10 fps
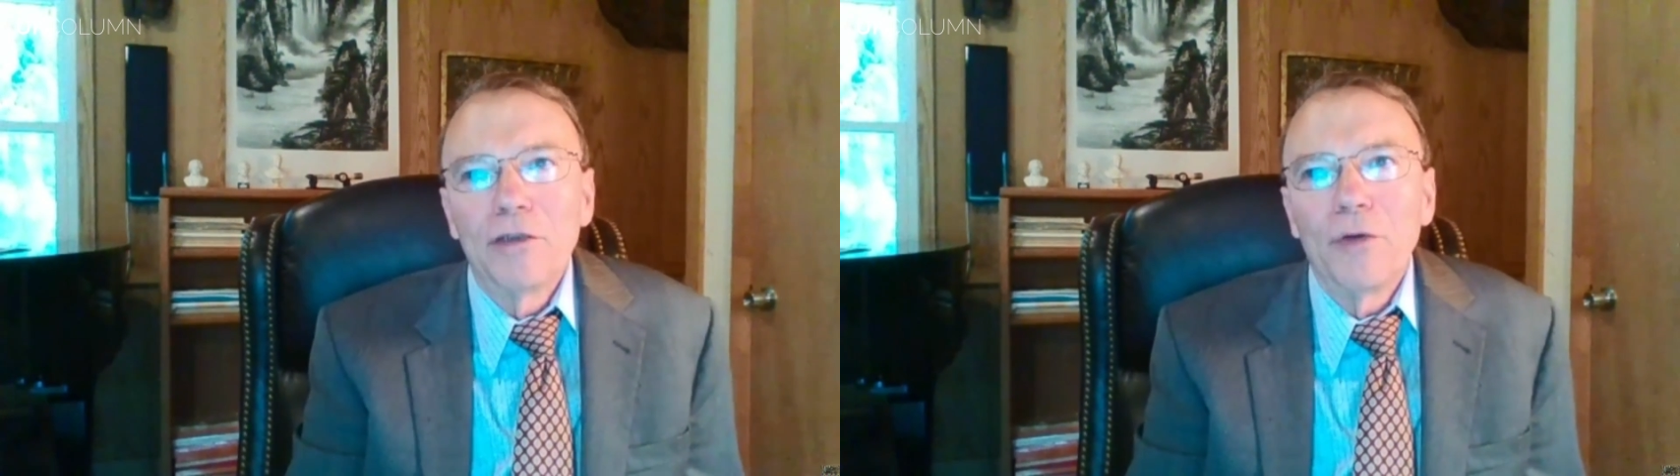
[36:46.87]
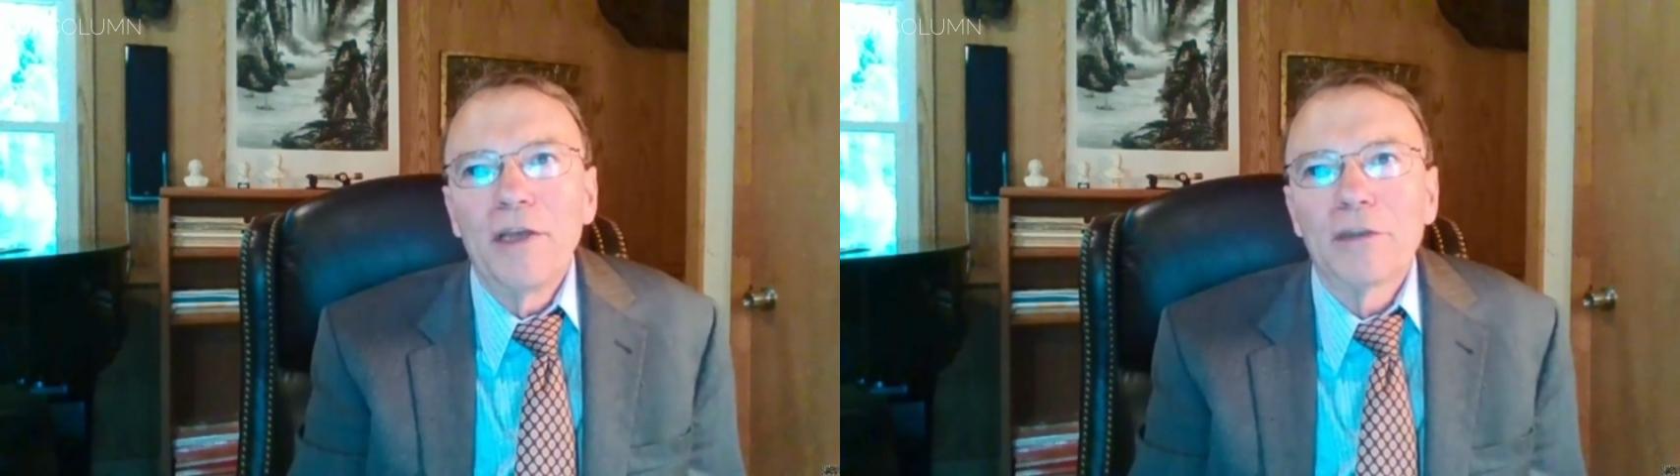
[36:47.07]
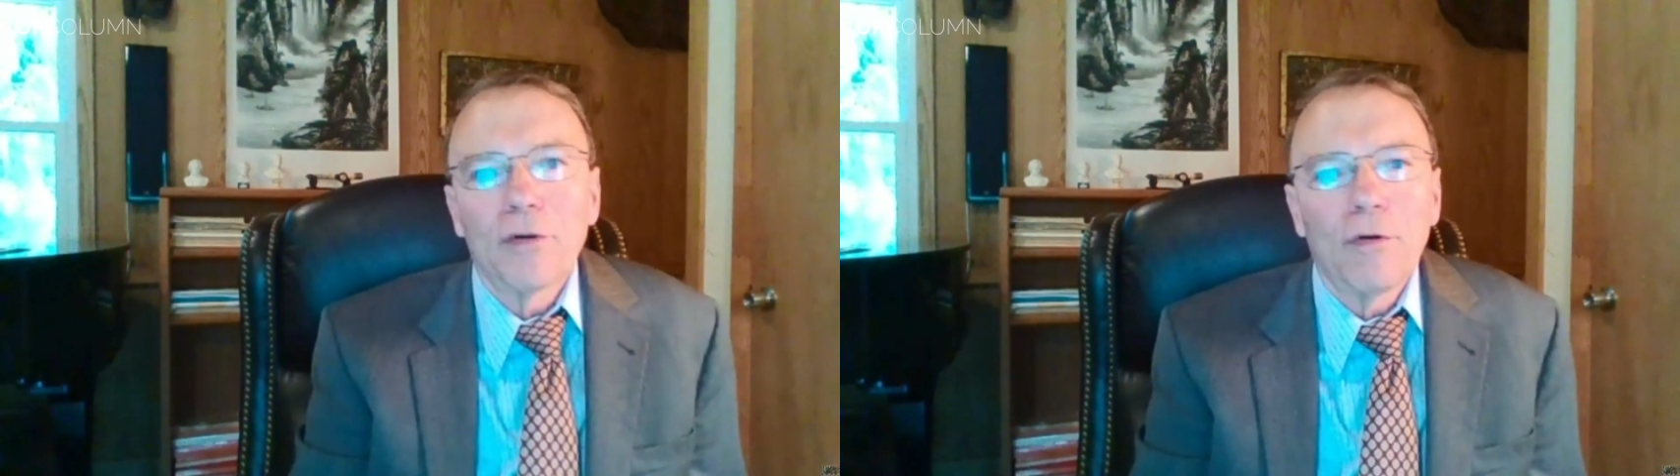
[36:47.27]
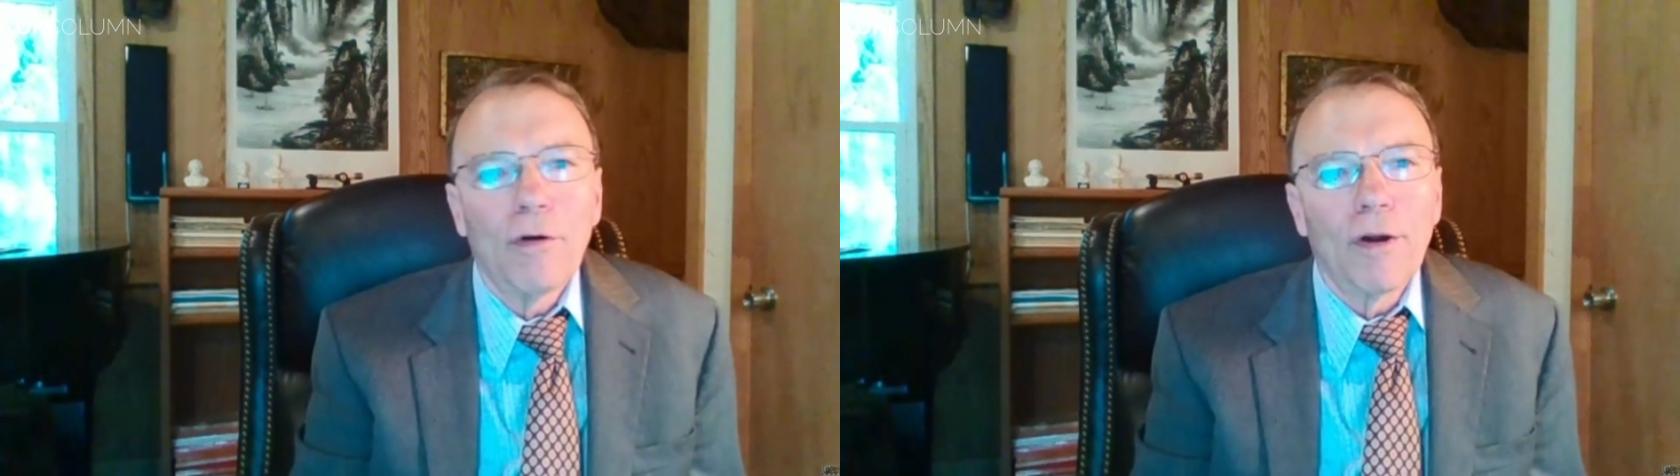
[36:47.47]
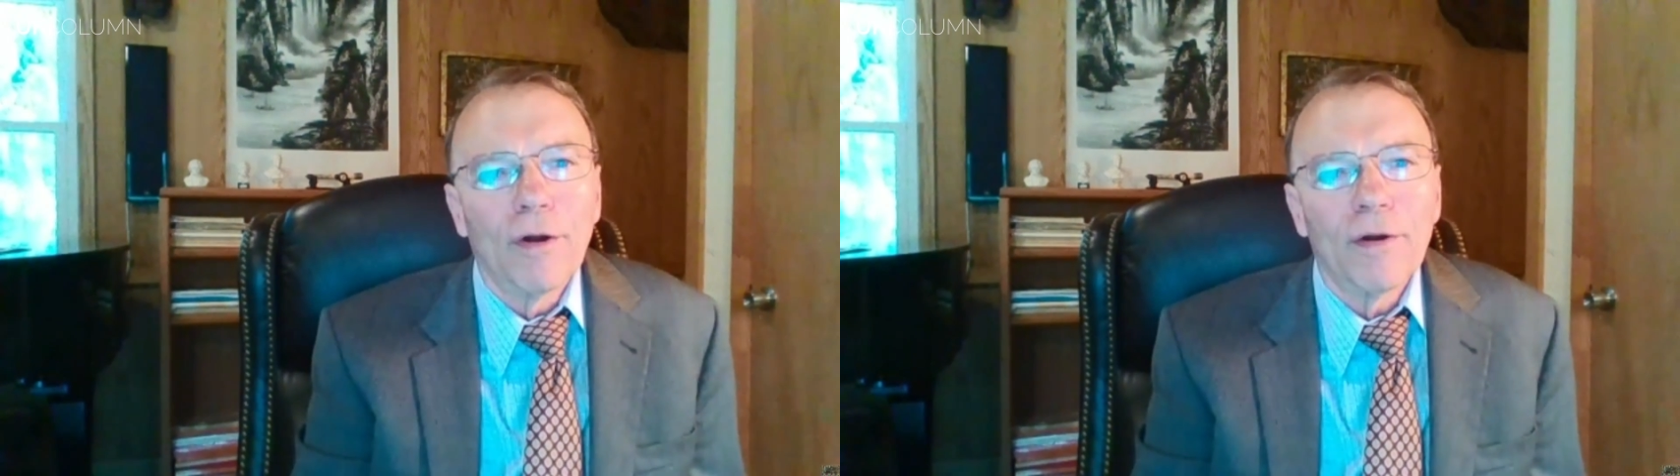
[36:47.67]
to his
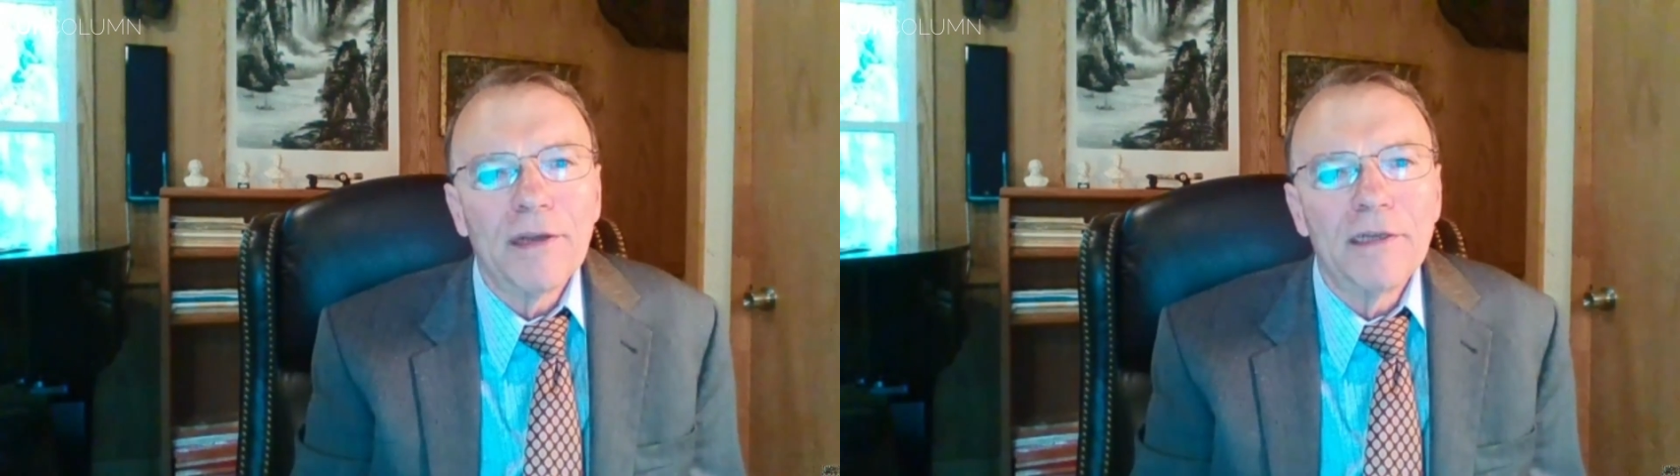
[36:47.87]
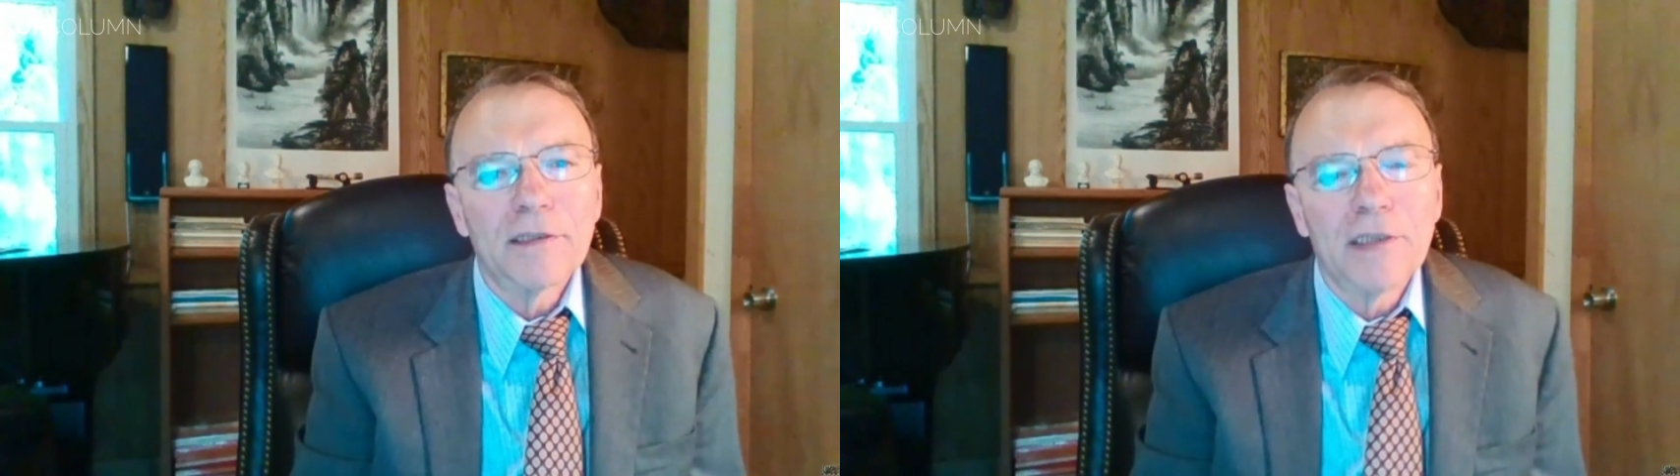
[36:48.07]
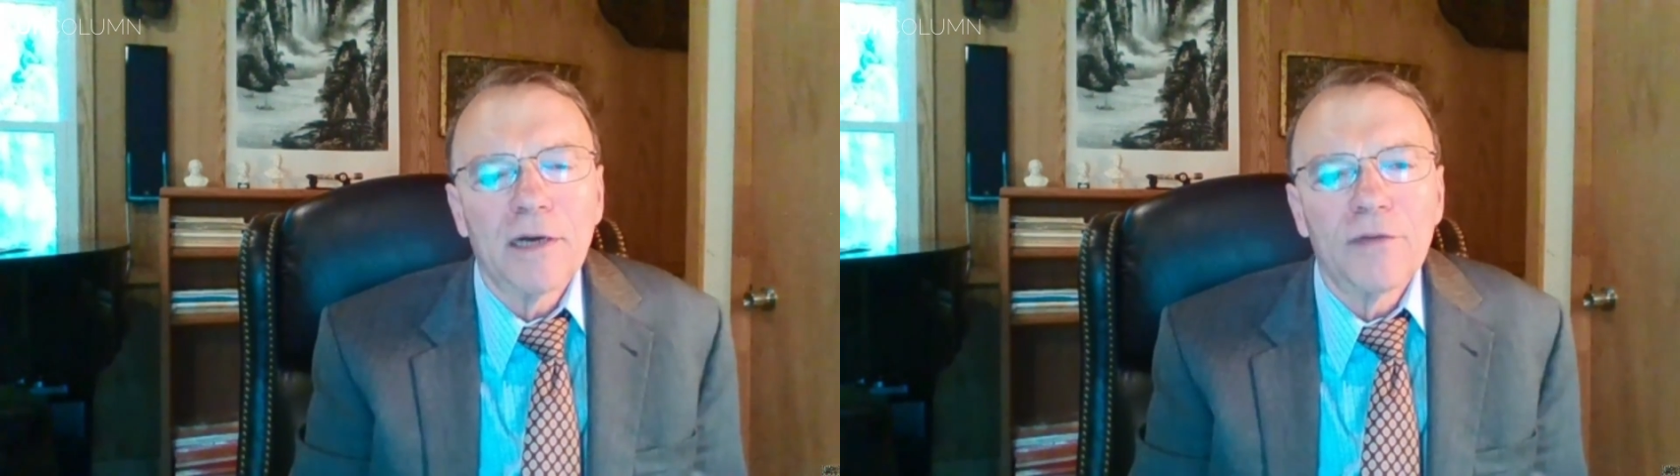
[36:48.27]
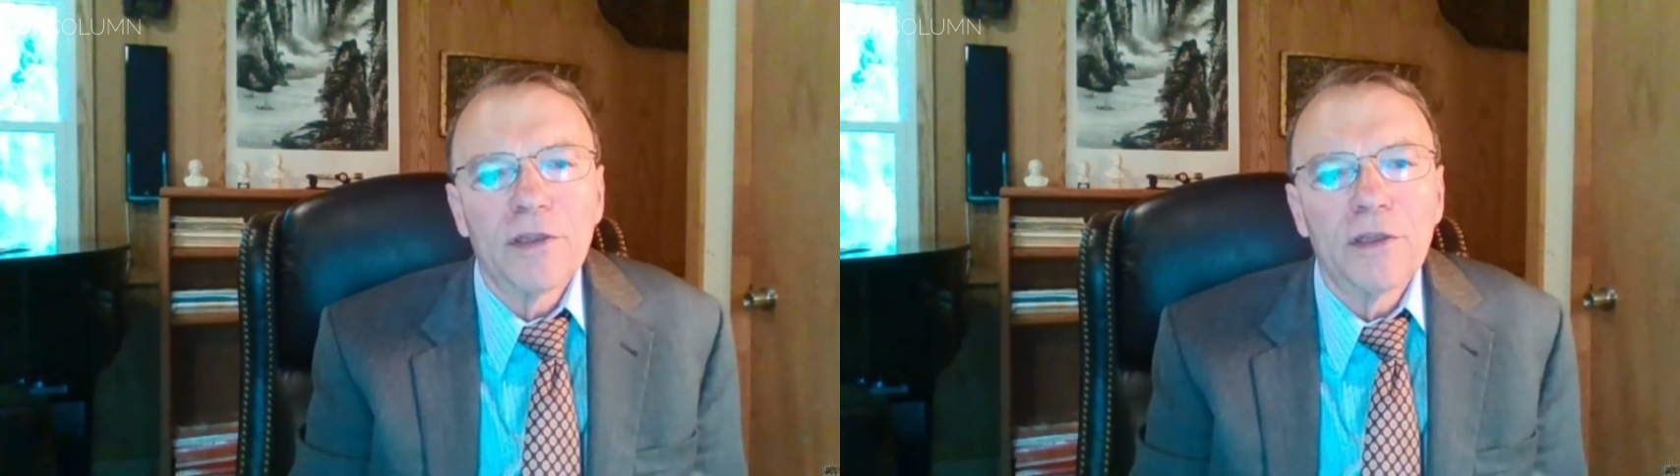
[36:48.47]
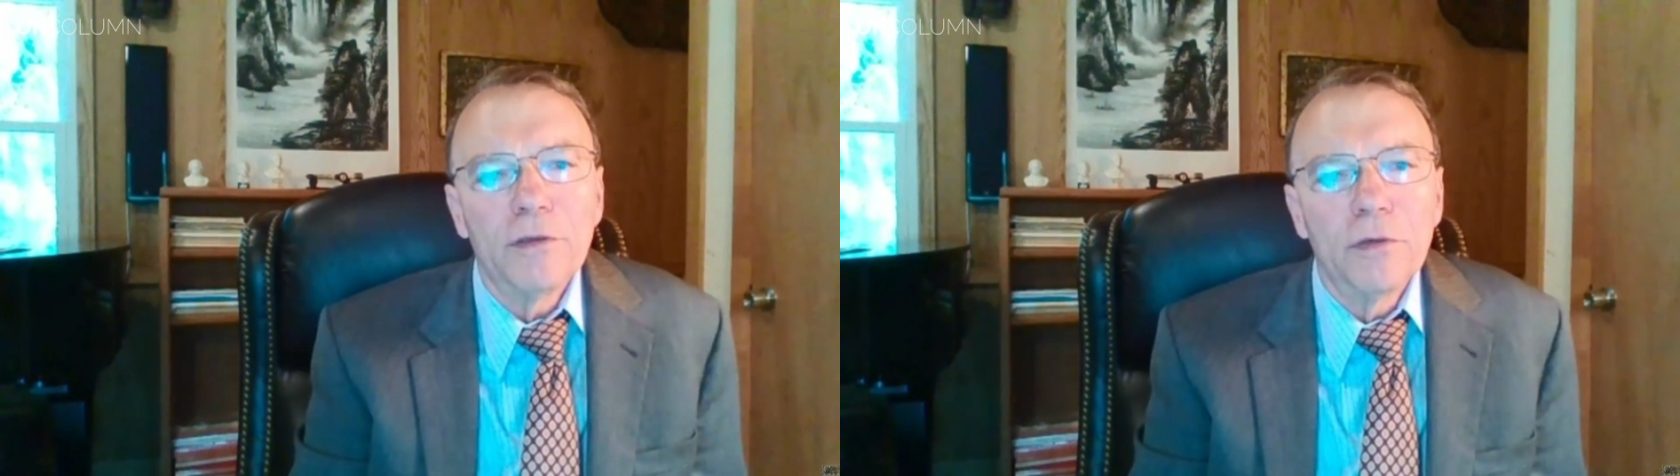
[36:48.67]
horror, he
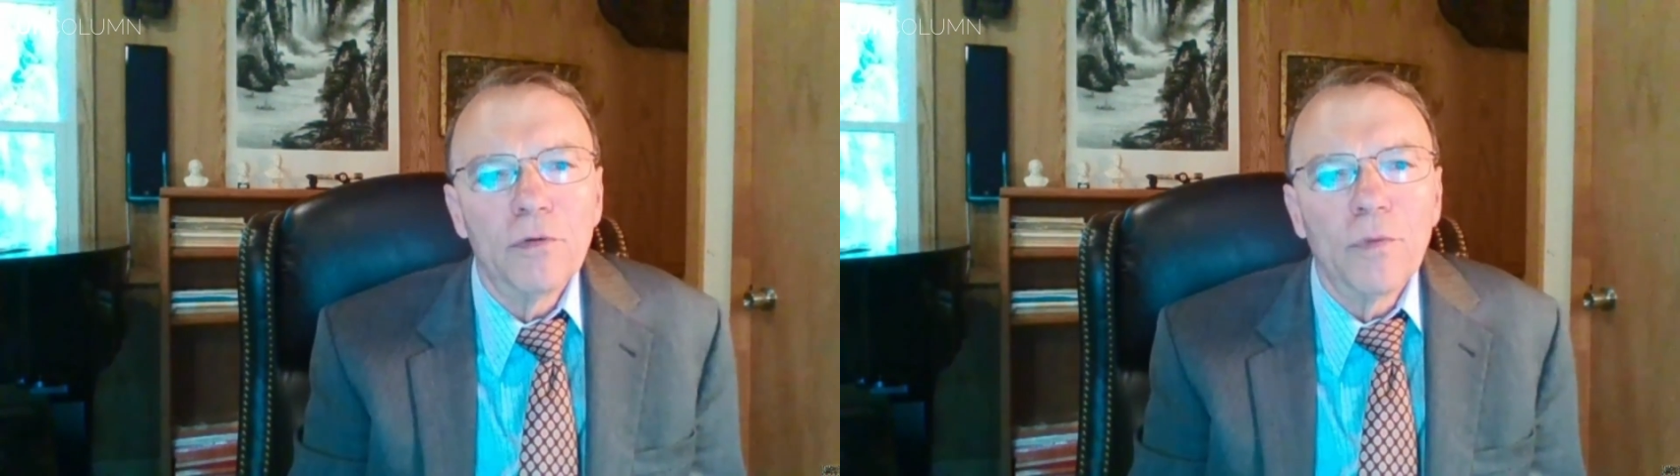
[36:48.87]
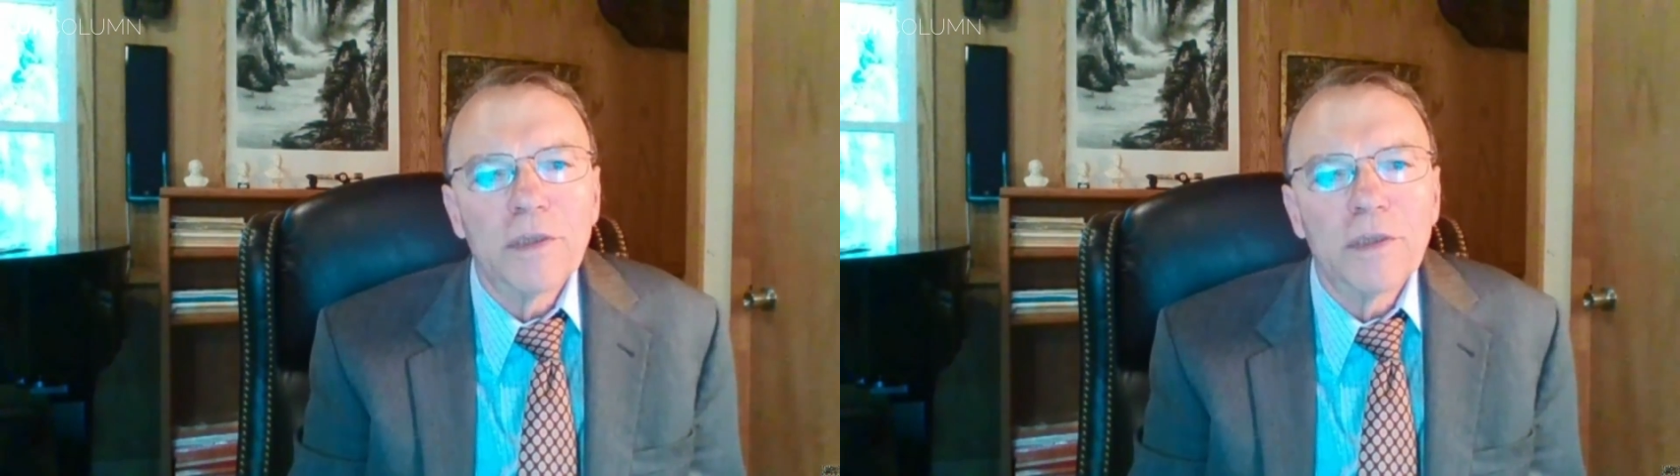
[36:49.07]
discovered that Newton